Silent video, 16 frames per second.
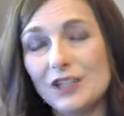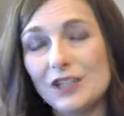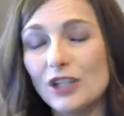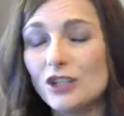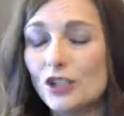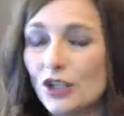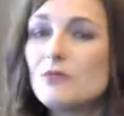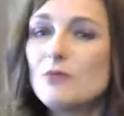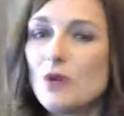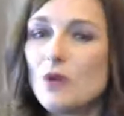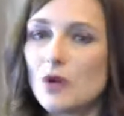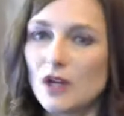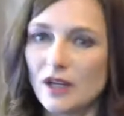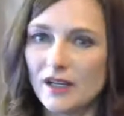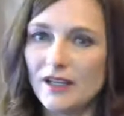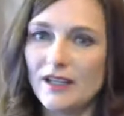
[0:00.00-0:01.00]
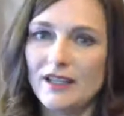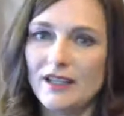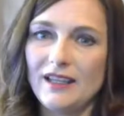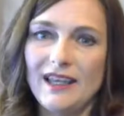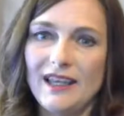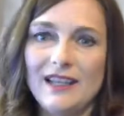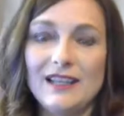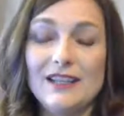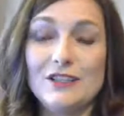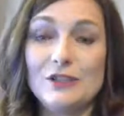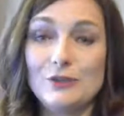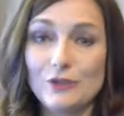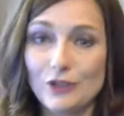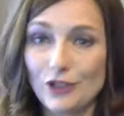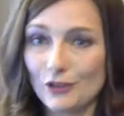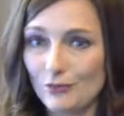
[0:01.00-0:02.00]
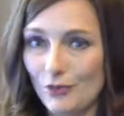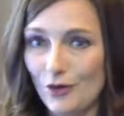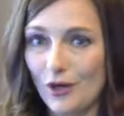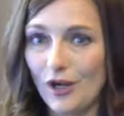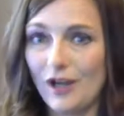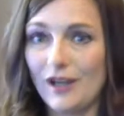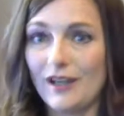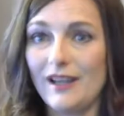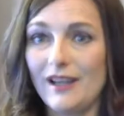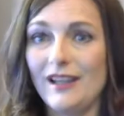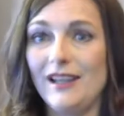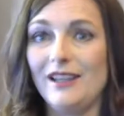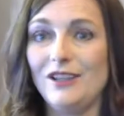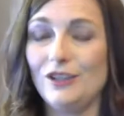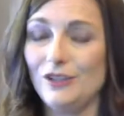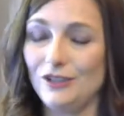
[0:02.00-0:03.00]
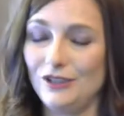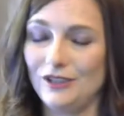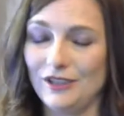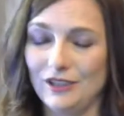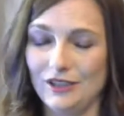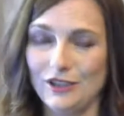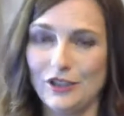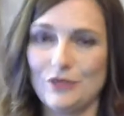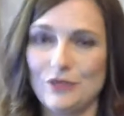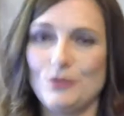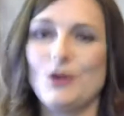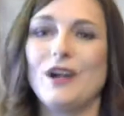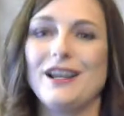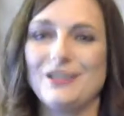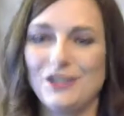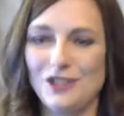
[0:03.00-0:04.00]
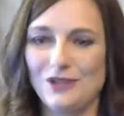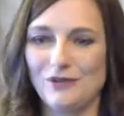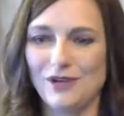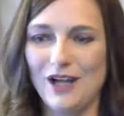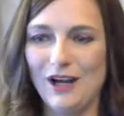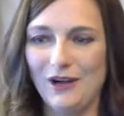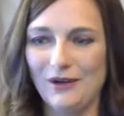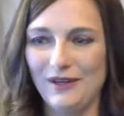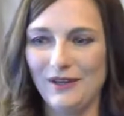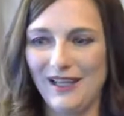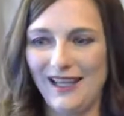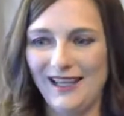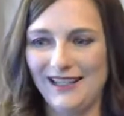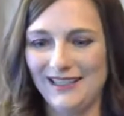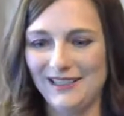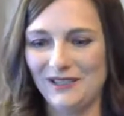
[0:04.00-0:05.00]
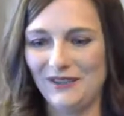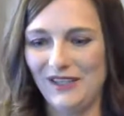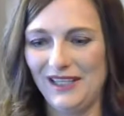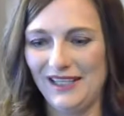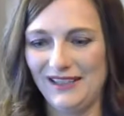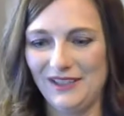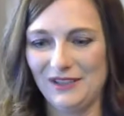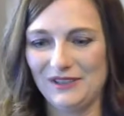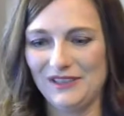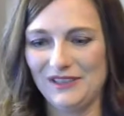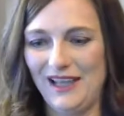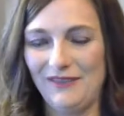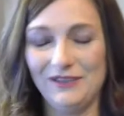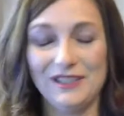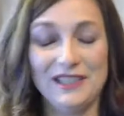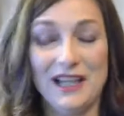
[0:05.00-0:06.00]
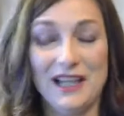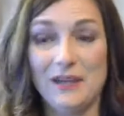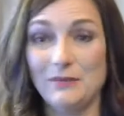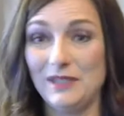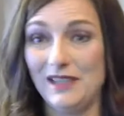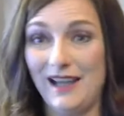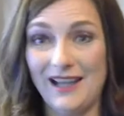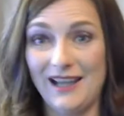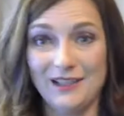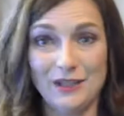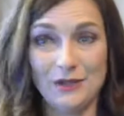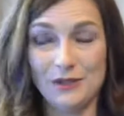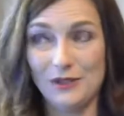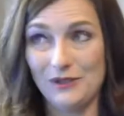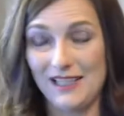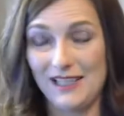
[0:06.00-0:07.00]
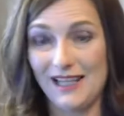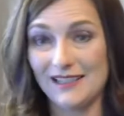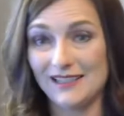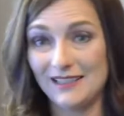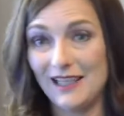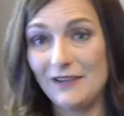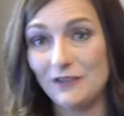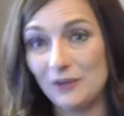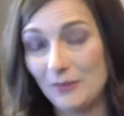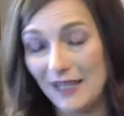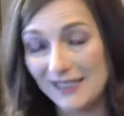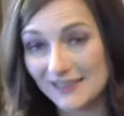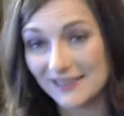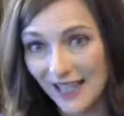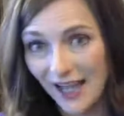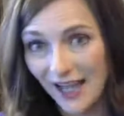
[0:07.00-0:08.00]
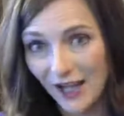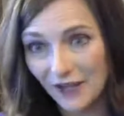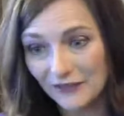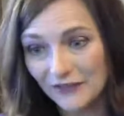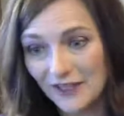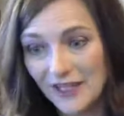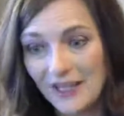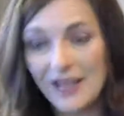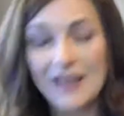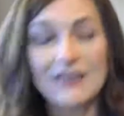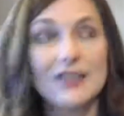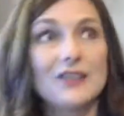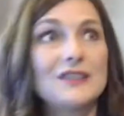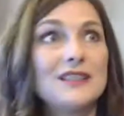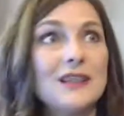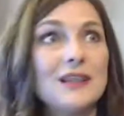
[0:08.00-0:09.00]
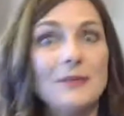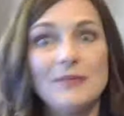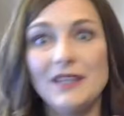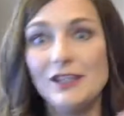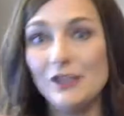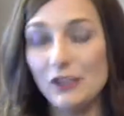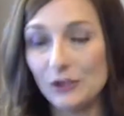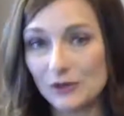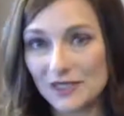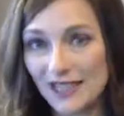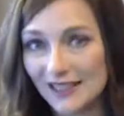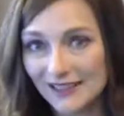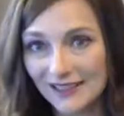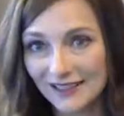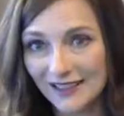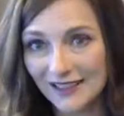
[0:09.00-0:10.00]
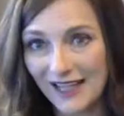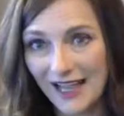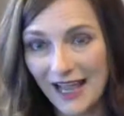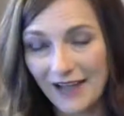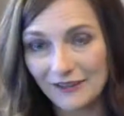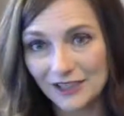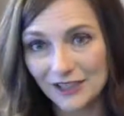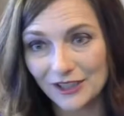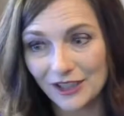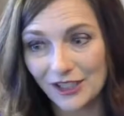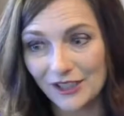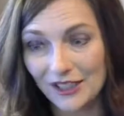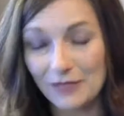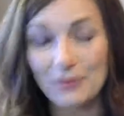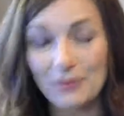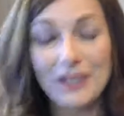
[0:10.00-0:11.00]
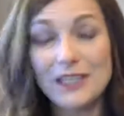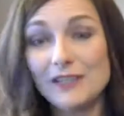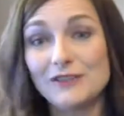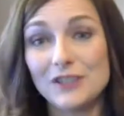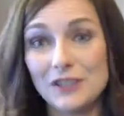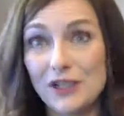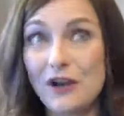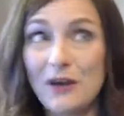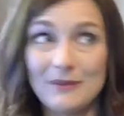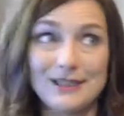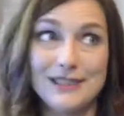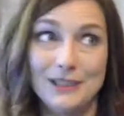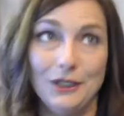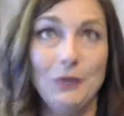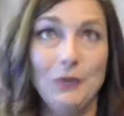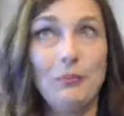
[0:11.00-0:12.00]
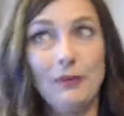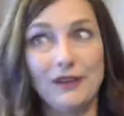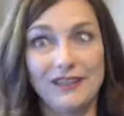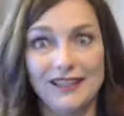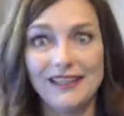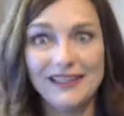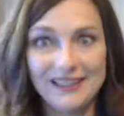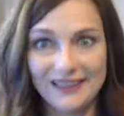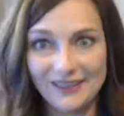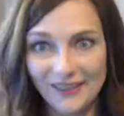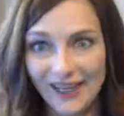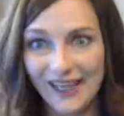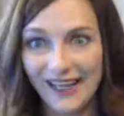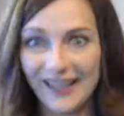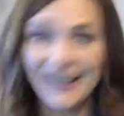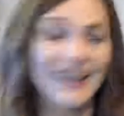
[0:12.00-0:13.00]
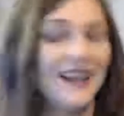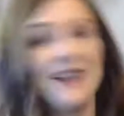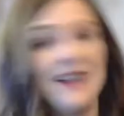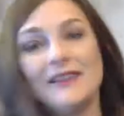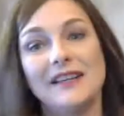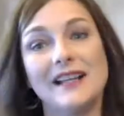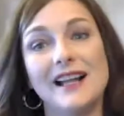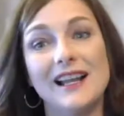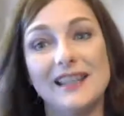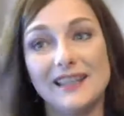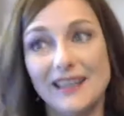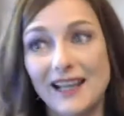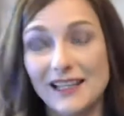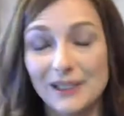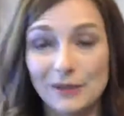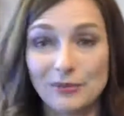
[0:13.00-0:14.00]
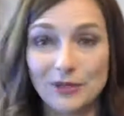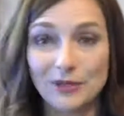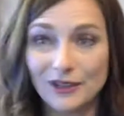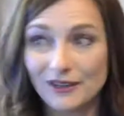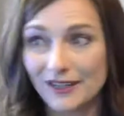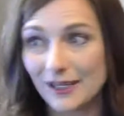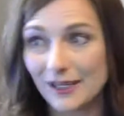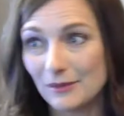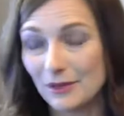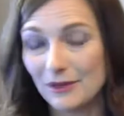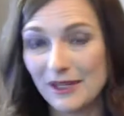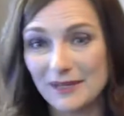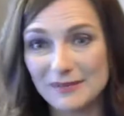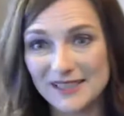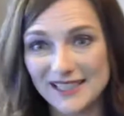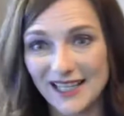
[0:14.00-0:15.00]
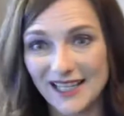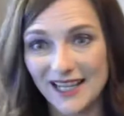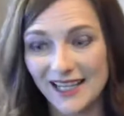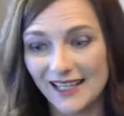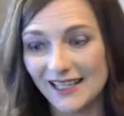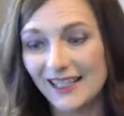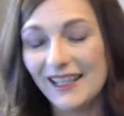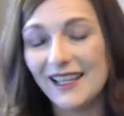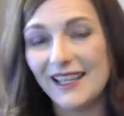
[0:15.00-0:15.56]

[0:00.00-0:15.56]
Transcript: learn more. And as you learn more, you'll learn more as you grow. And it's funny, there's every time I go to a next level myself, there's something new technical I have to learn. And many of you know I'm super geeky, right? I mean, I can program a website